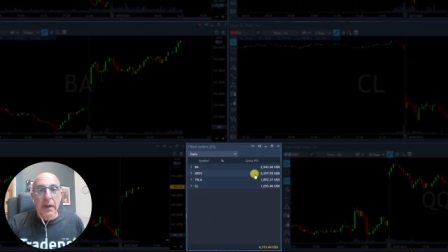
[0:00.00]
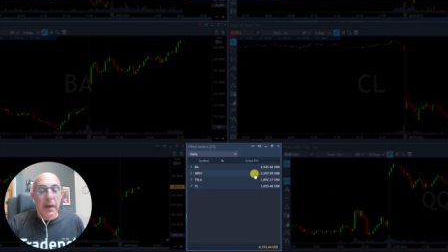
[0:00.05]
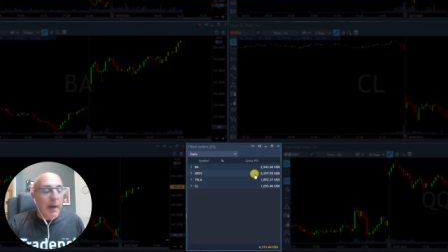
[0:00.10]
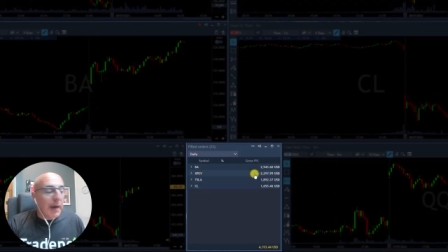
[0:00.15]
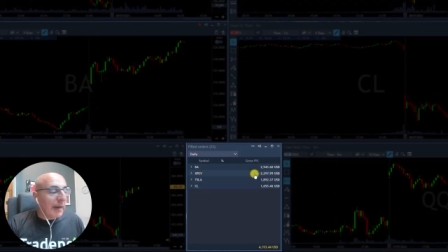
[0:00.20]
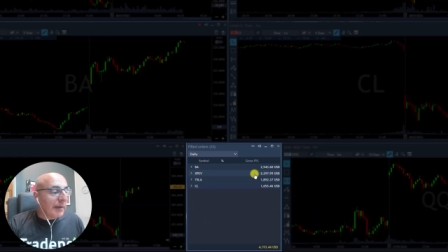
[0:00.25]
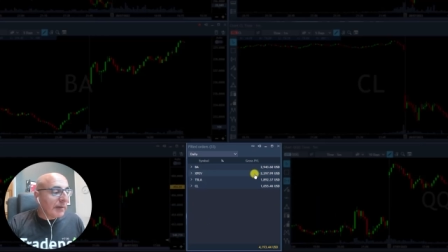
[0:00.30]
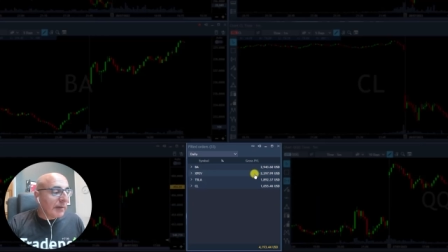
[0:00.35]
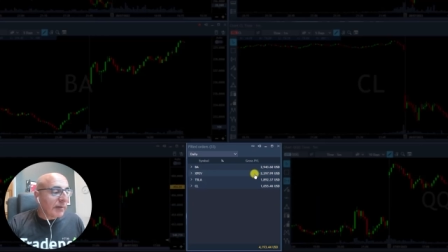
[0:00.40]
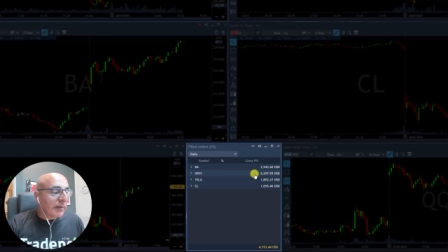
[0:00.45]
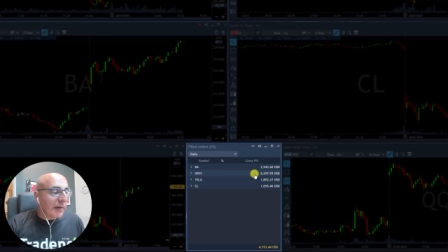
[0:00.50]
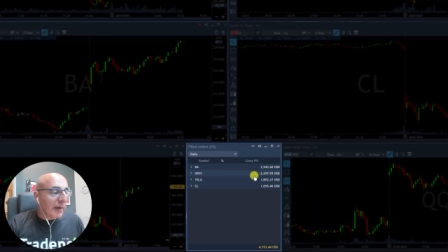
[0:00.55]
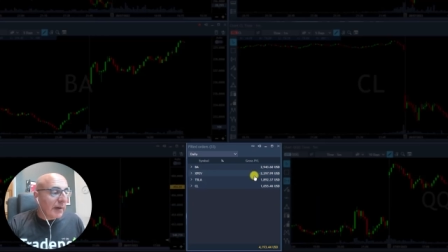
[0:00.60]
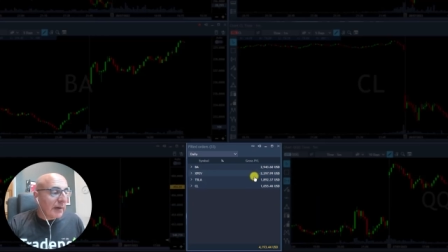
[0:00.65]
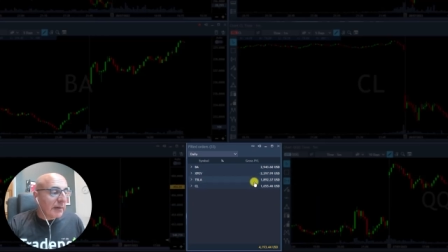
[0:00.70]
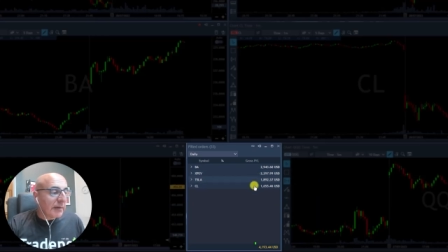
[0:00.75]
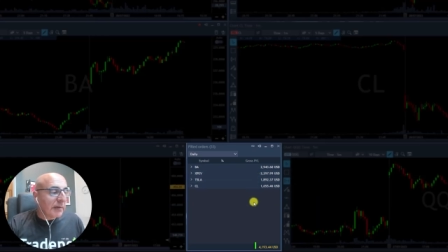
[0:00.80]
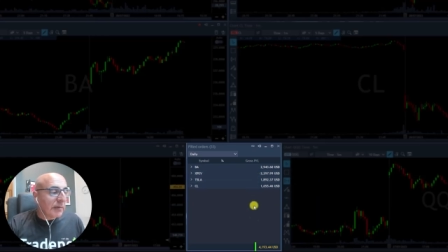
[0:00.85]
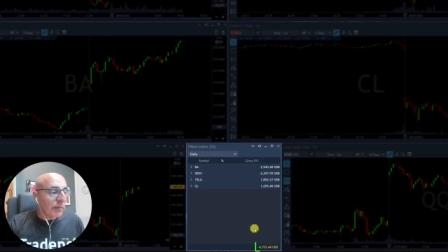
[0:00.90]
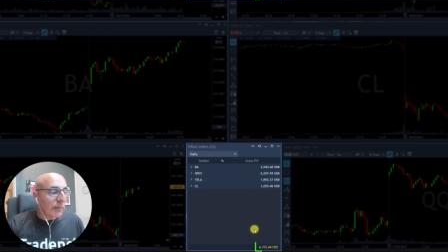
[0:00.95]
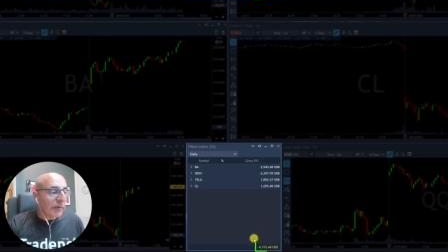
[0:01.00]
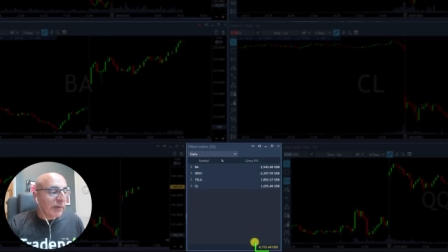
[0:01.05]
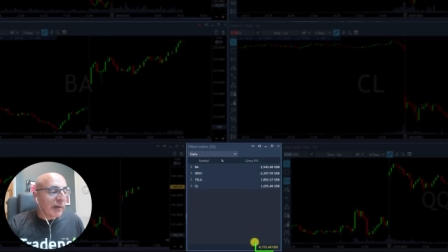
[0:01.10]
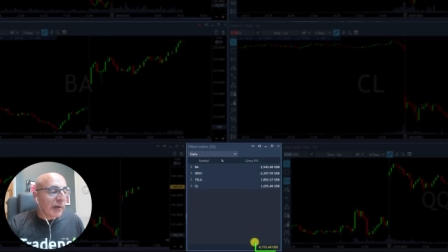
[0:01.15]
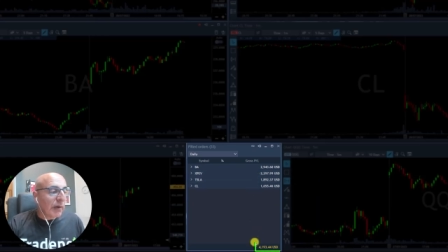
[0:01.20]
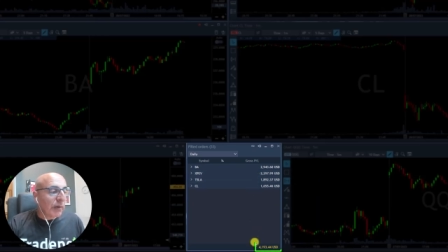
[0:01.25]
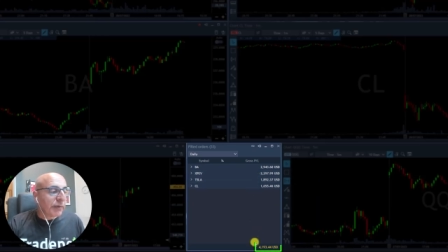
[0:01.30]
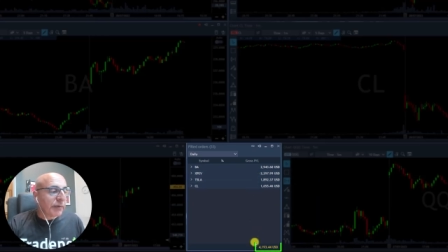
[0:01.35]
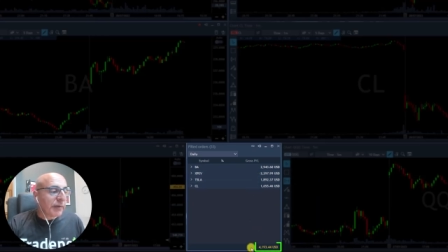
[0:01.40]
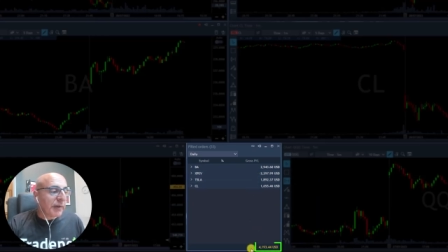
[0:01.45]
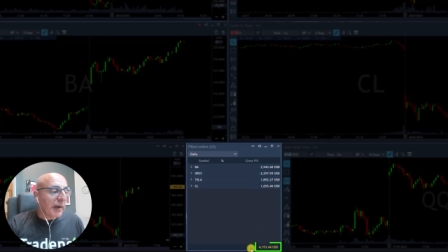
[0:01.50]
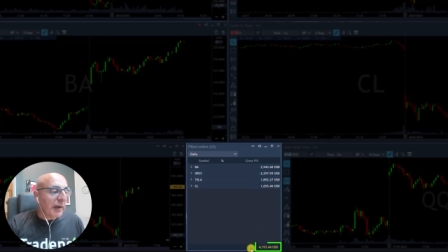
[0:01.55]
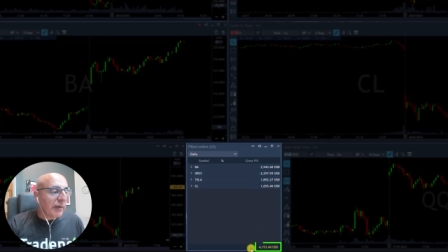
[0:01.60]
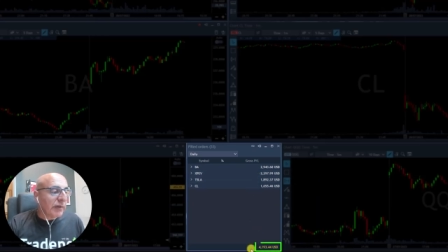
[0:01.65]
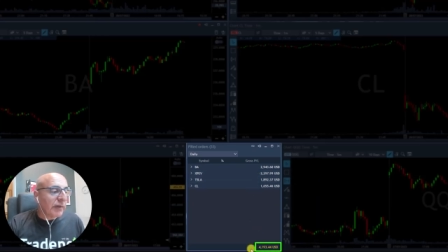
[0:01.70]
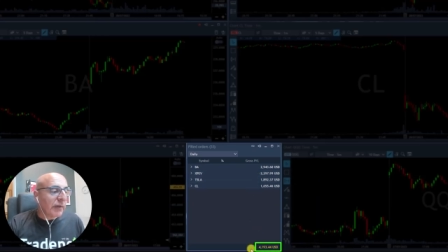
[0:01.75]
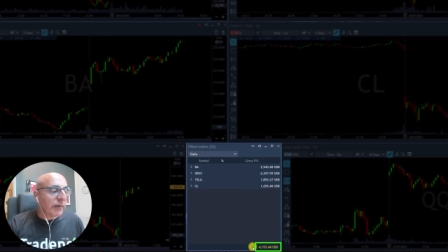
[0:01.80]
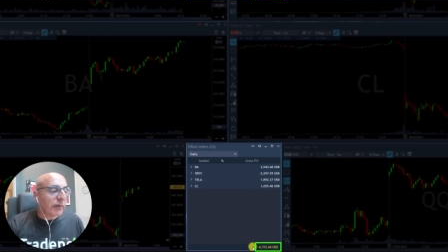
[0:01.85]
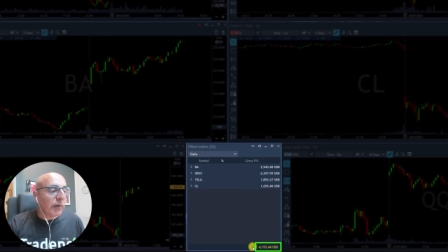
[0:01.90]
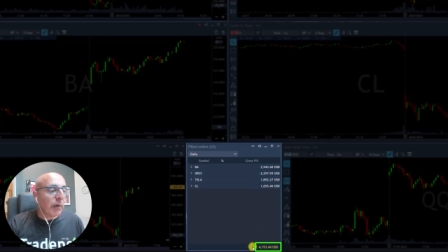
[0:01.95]
End result with close trade
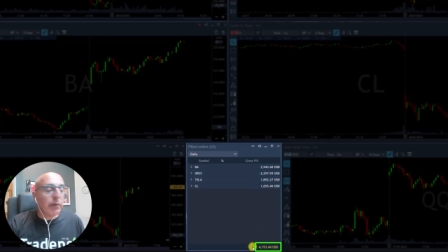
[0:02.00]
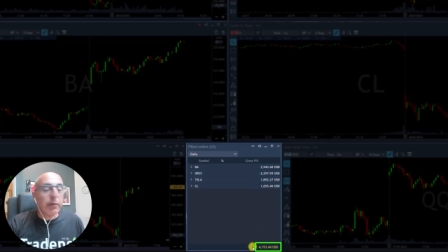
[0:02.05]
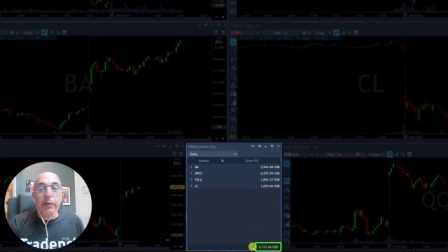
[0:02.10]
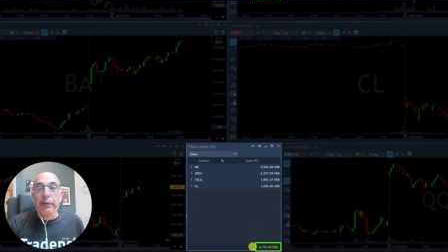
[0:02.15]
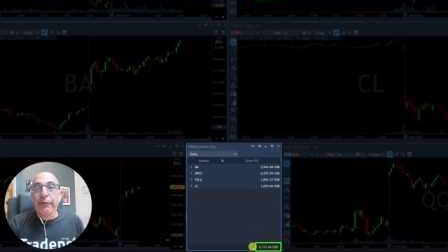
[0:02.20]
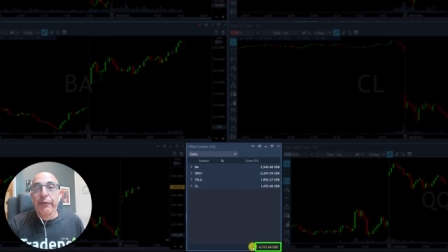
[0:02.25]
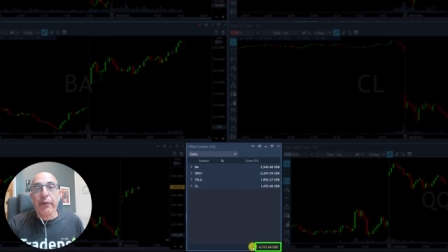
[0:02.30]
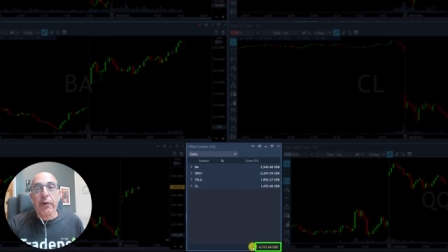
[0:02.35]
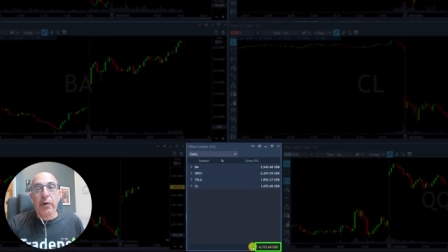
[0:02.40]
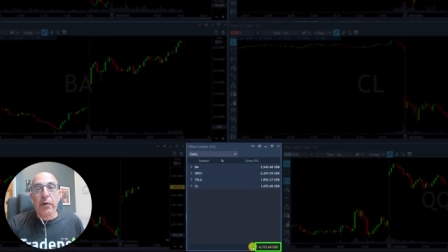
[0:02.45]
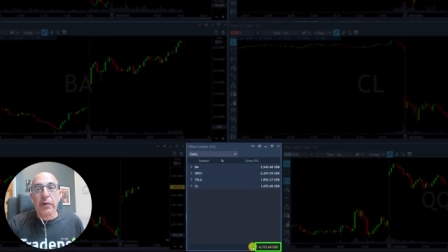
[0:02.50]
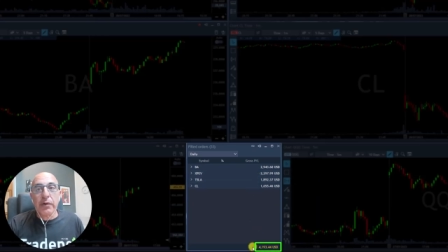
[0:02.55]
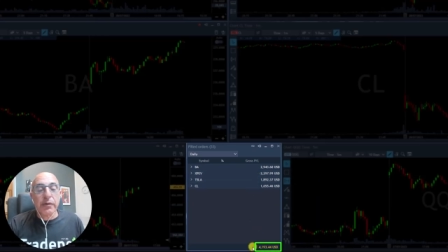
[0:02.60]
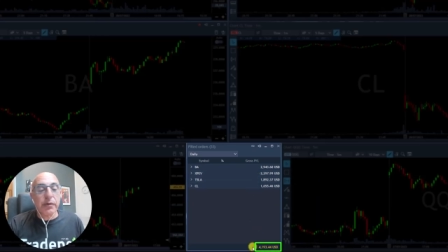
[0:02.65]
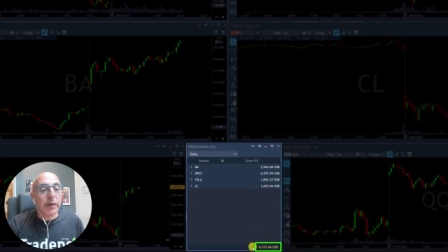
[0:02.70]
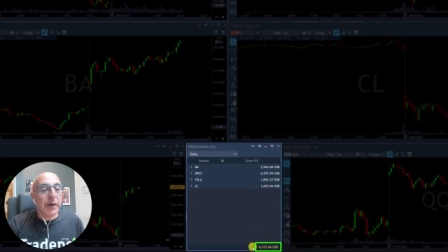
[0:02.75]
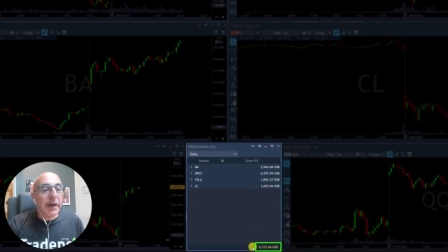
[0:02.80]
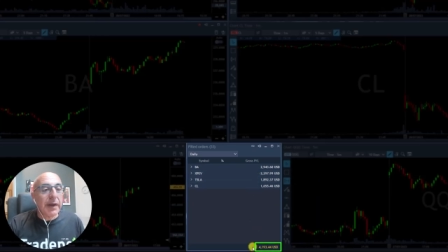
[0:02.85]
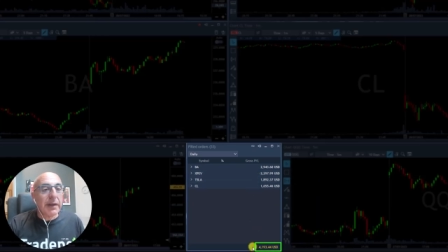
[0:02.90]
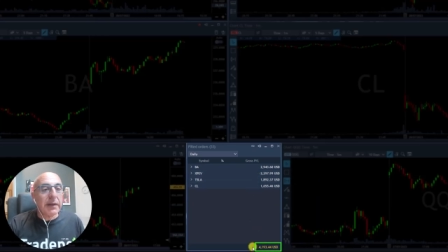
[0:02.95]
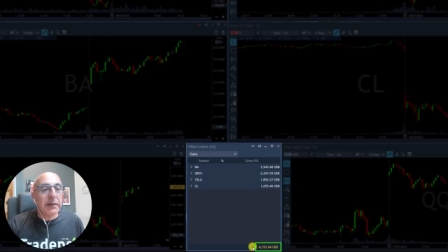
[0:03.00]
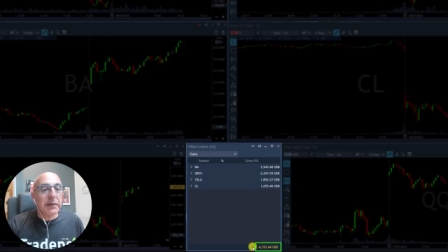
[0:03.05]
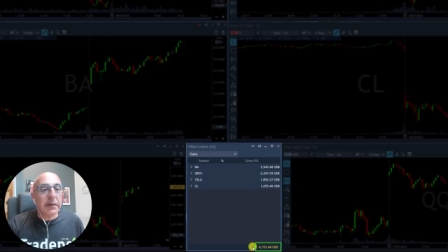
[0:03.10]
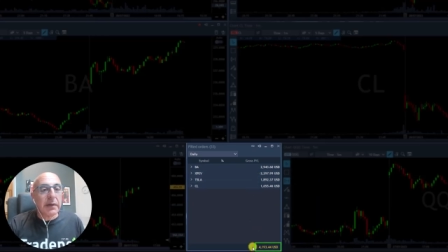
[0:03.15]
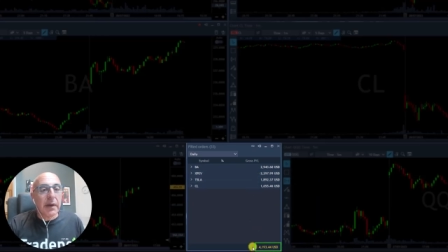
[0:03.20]
just over 4 grand